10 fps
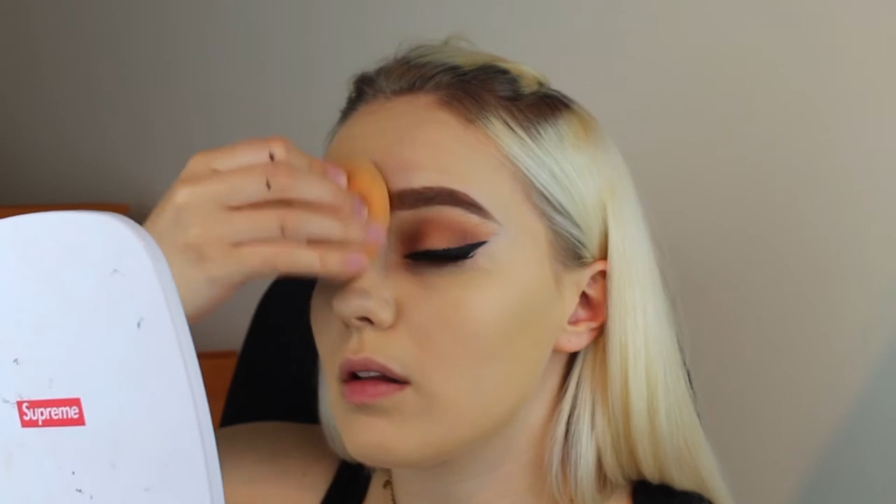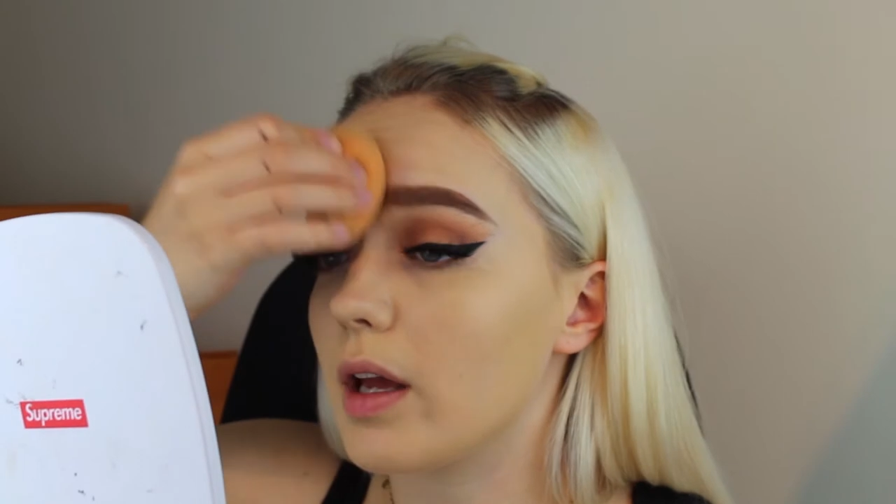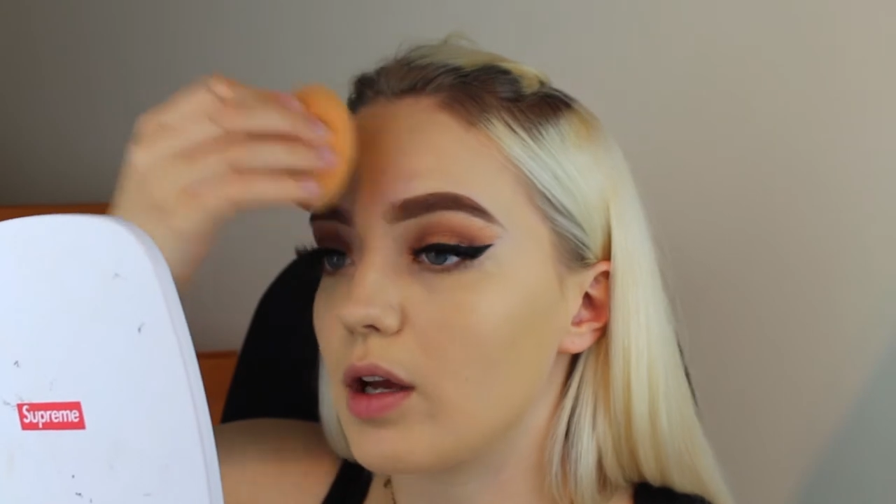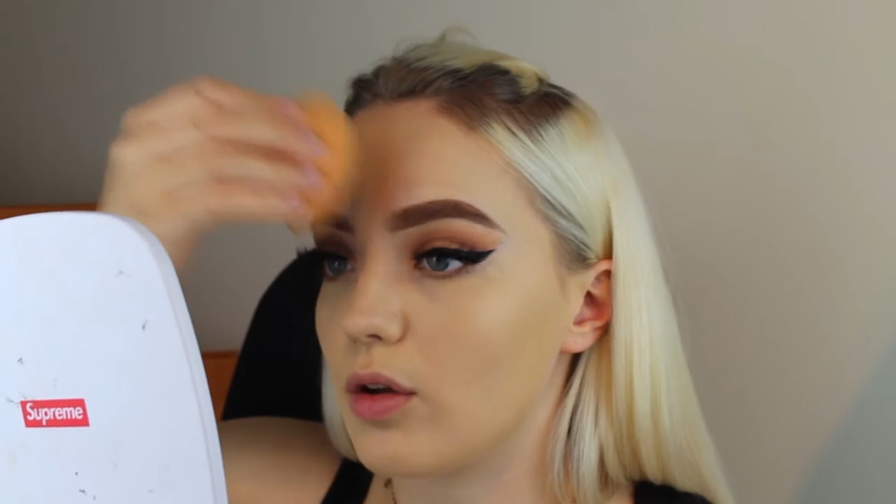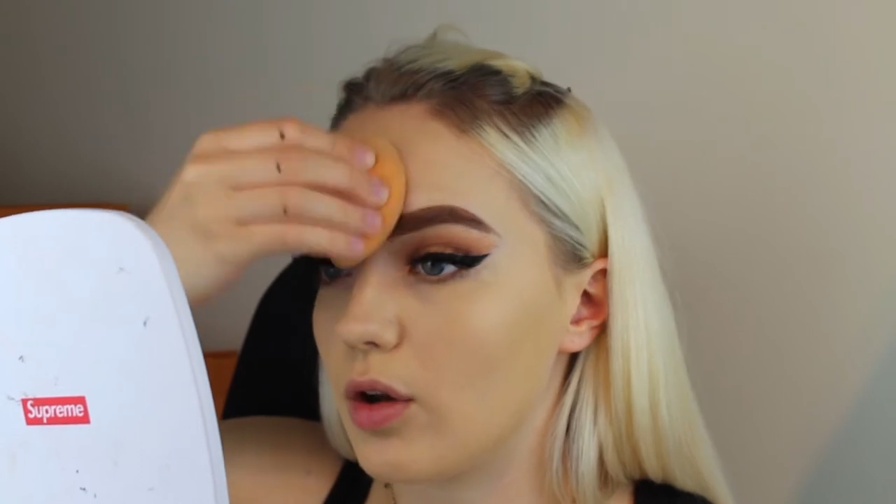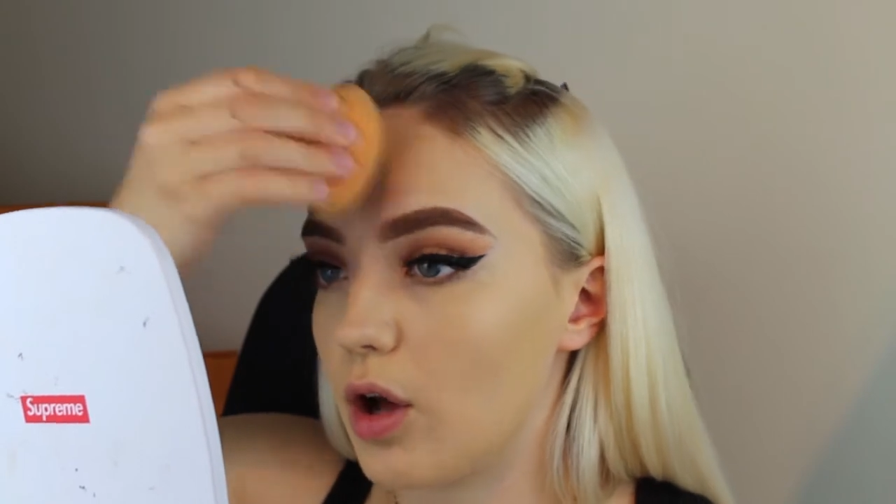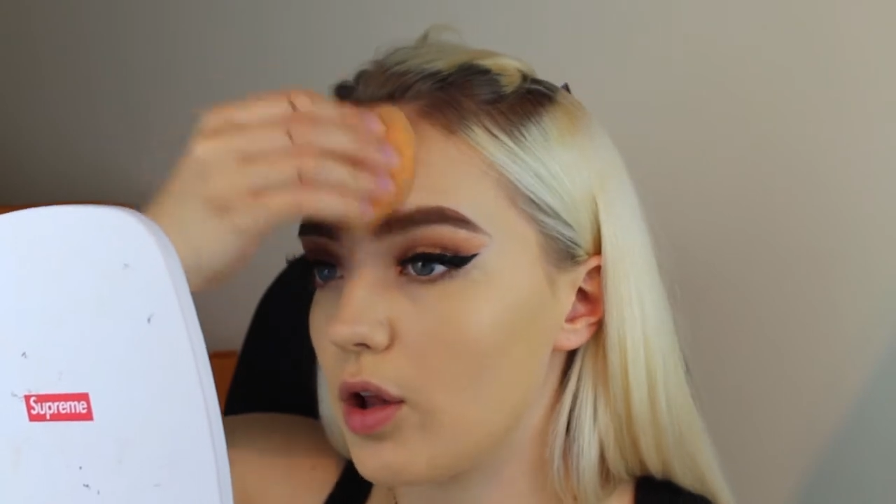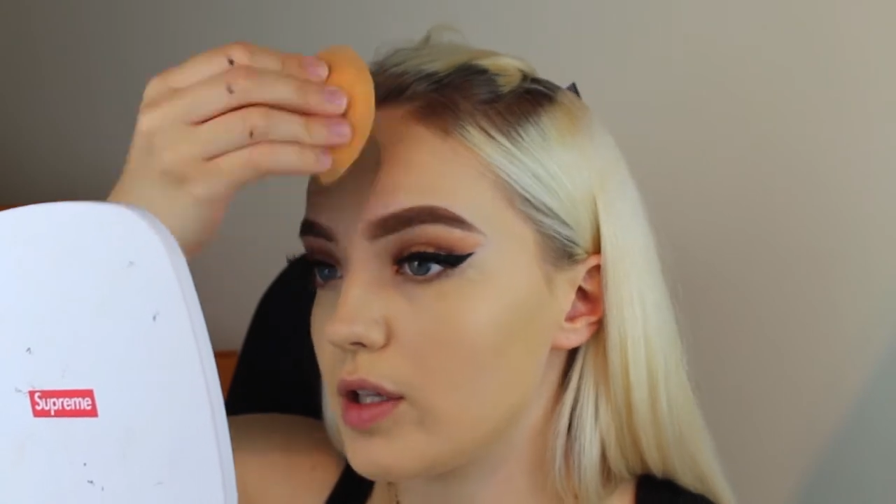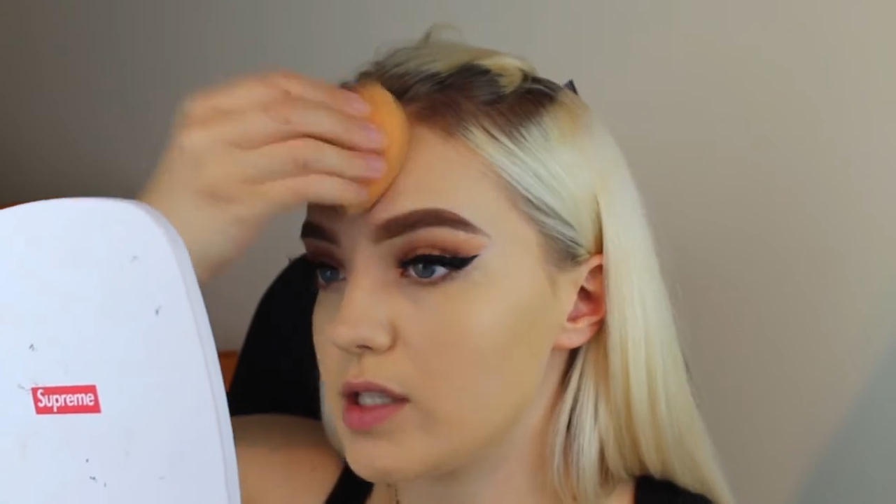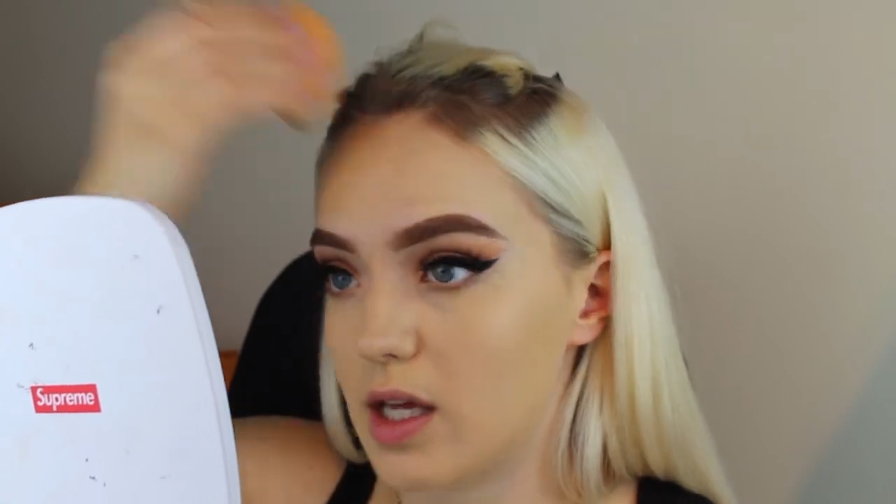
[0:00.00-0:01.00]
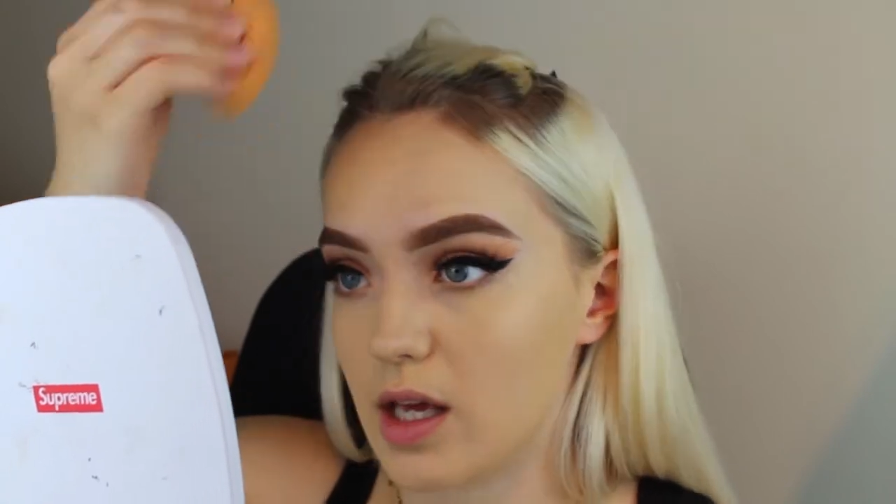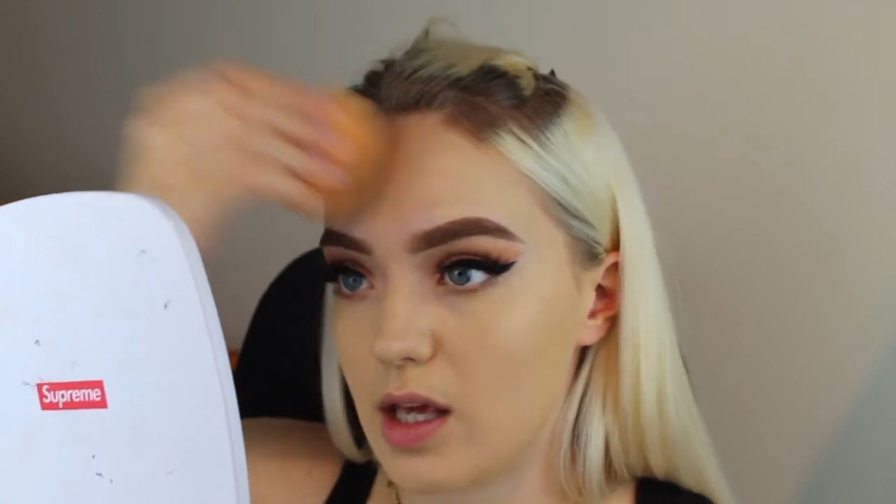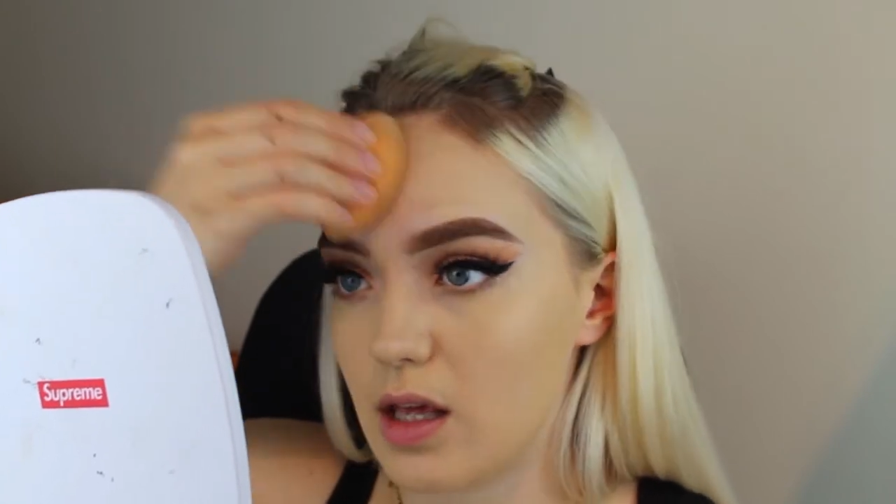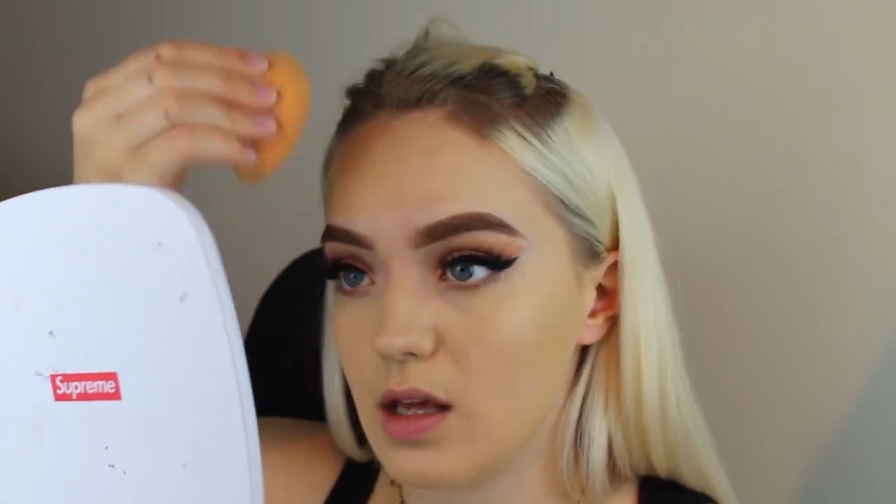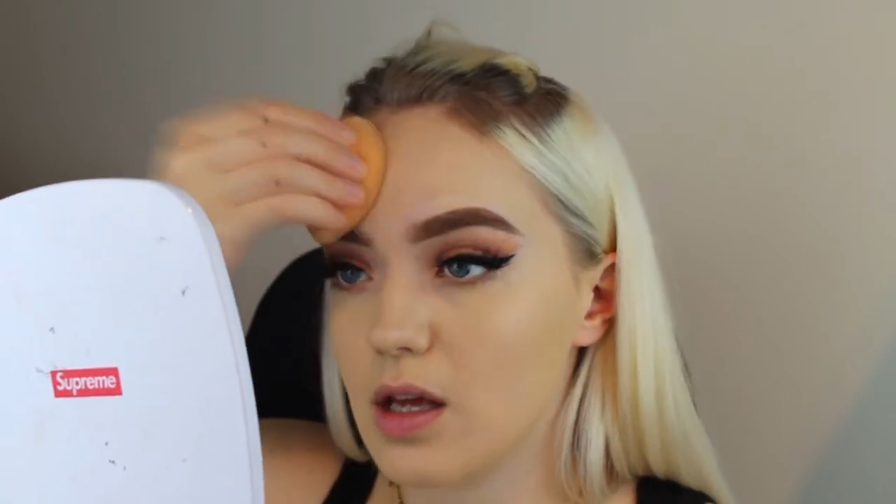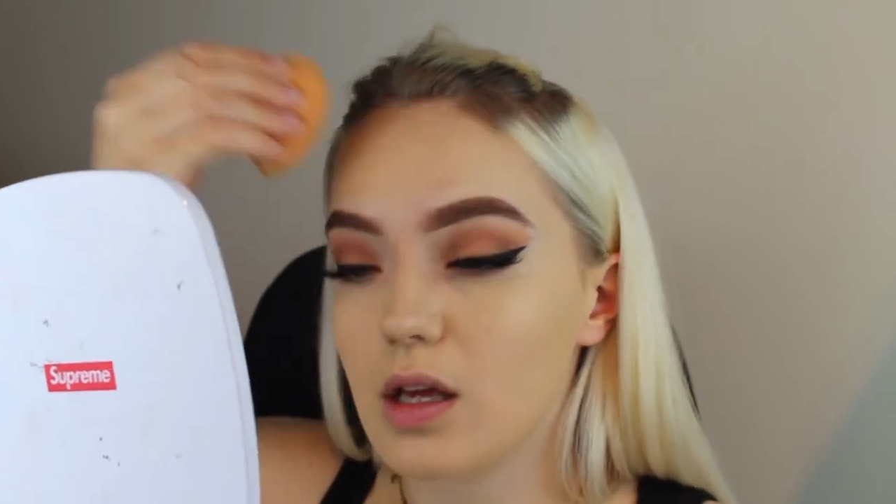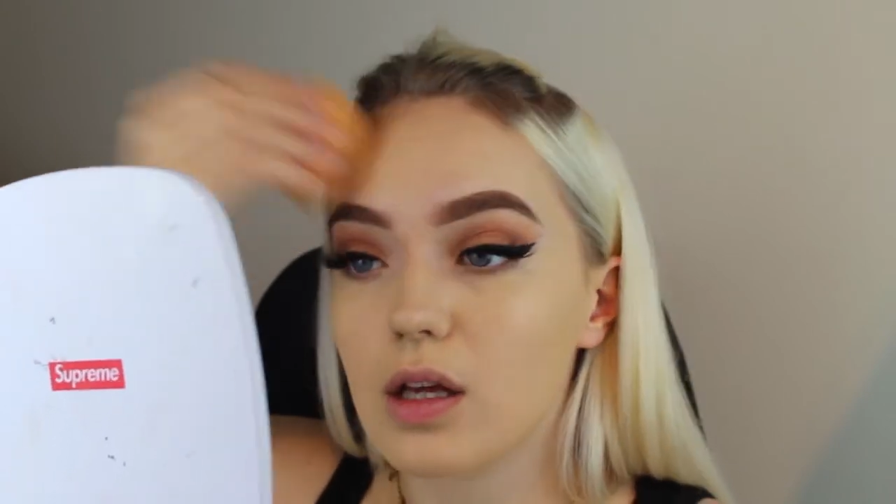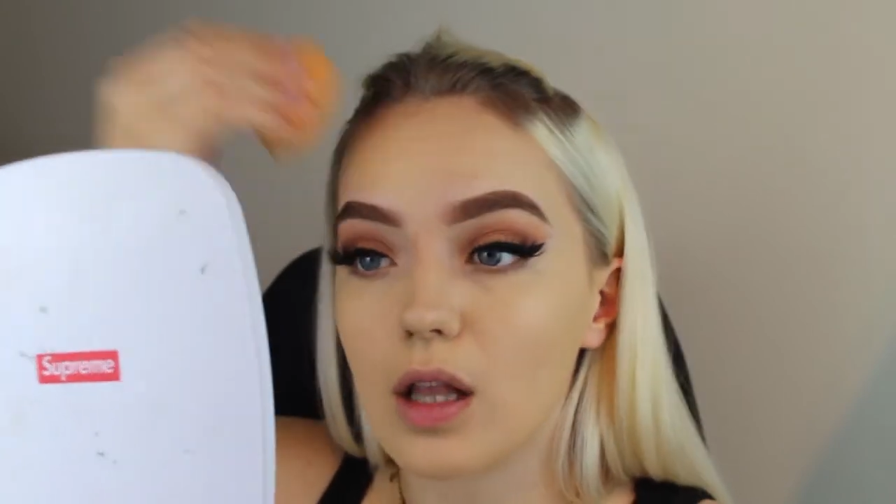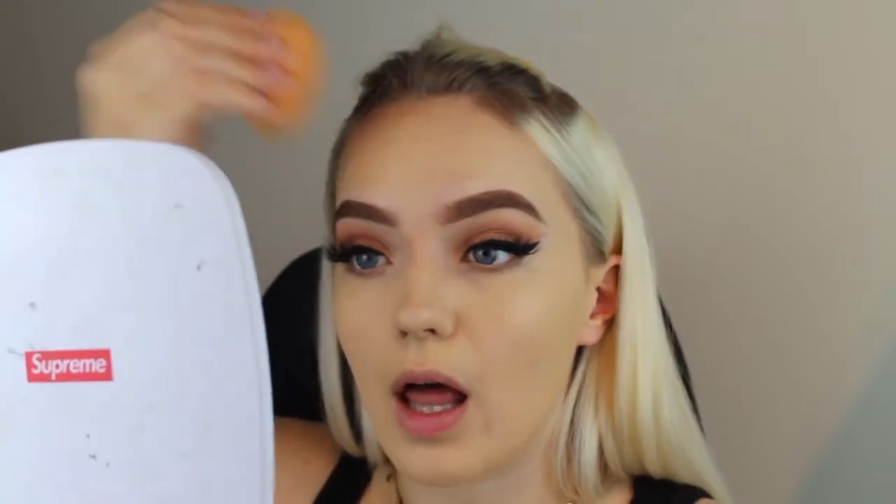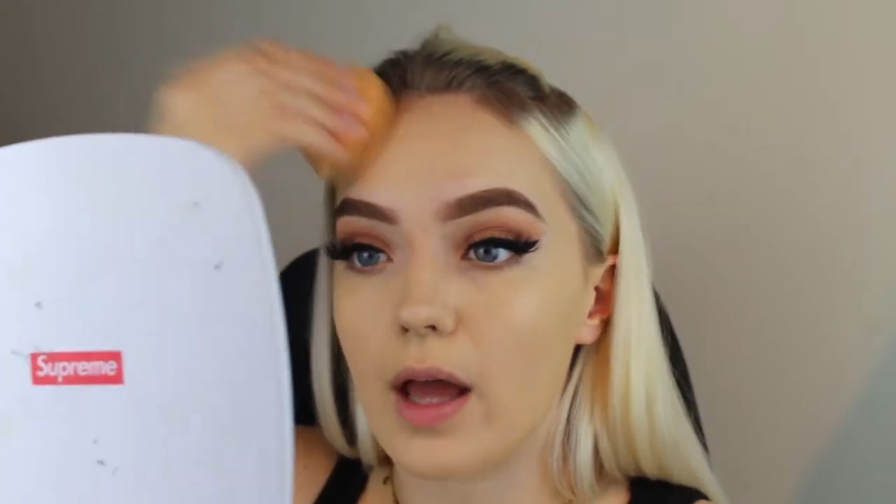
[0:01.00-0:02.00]
like gone on holiday,
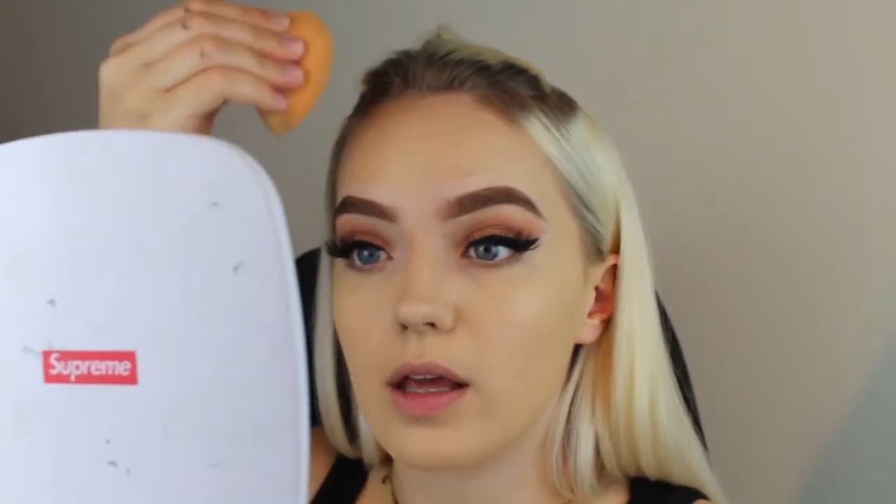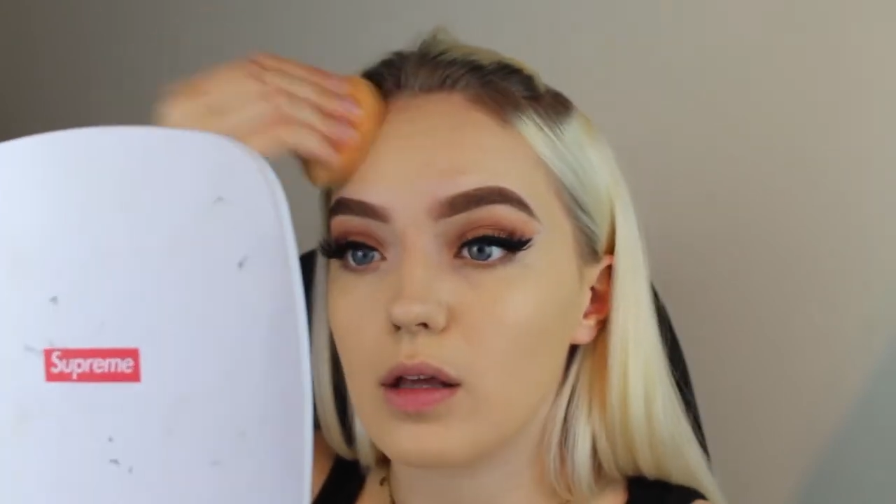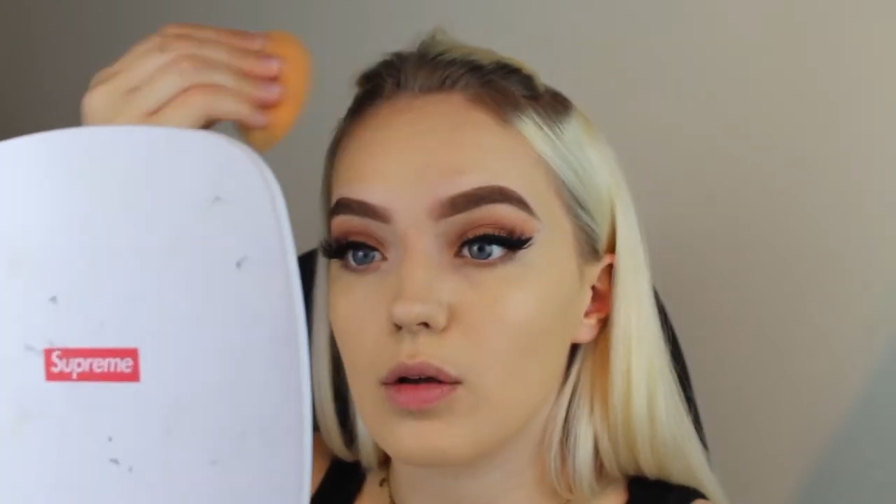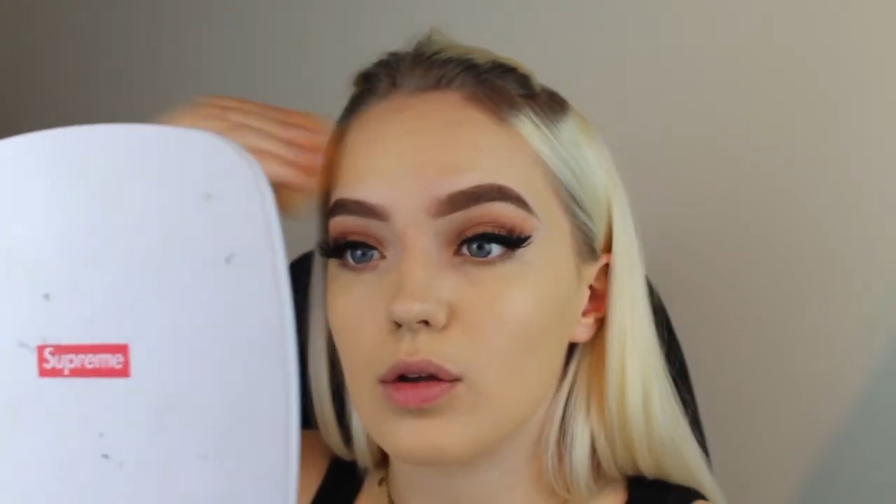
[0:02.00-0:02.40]
like,